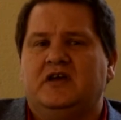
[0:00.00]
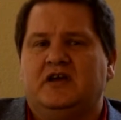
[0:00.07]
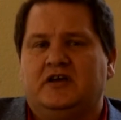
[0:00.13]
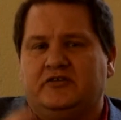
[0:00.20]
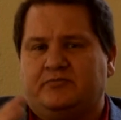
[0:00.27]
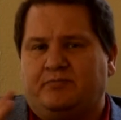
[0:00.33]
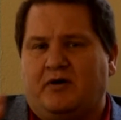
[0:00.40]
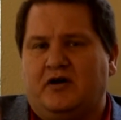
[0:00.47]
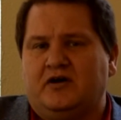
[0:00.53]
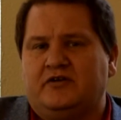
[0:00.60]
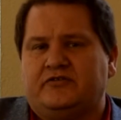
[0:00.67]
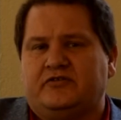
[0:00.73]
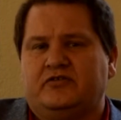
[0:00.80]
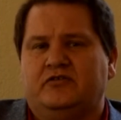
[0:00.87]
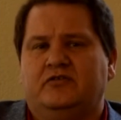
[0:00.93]
is
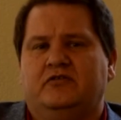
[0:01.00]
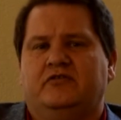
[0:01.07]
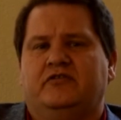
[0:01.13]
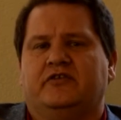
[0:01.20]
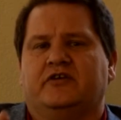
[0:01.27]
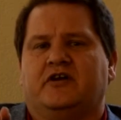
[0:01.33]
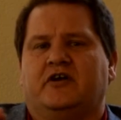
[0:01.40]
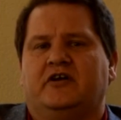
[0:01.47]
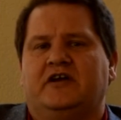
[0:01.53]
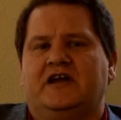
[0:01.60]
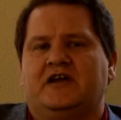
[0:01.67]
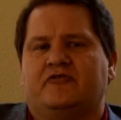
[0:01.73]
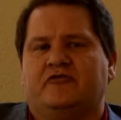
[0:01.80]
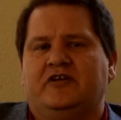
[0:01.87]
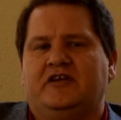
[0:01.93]
part two, the
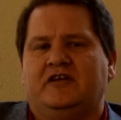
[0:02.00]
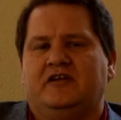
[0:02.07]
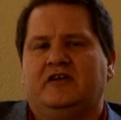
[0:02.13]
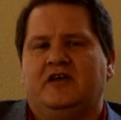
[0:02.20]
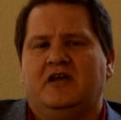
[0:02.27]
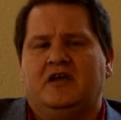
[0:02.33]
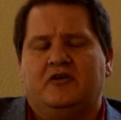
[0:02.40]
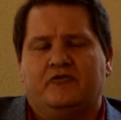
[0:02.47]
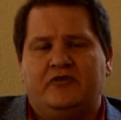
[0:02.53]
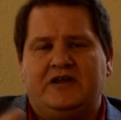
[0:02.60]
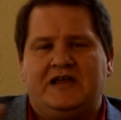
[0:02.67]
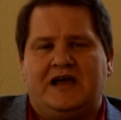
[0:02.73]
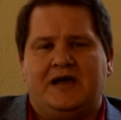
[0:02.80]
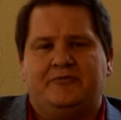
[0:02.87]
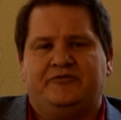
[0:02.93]
cardiac re-
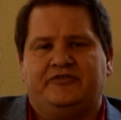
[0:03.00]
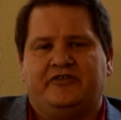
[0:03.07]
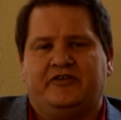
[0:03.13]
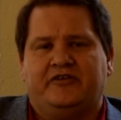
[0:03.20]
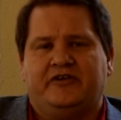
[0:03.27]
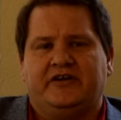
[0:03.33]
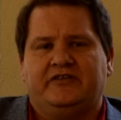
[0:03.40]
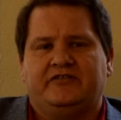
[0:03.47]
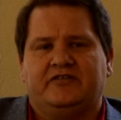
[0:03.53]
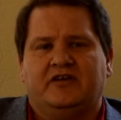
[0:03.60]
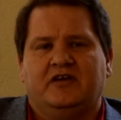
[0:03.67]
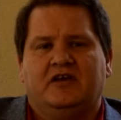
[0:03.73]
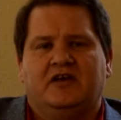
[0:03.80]
rehab series,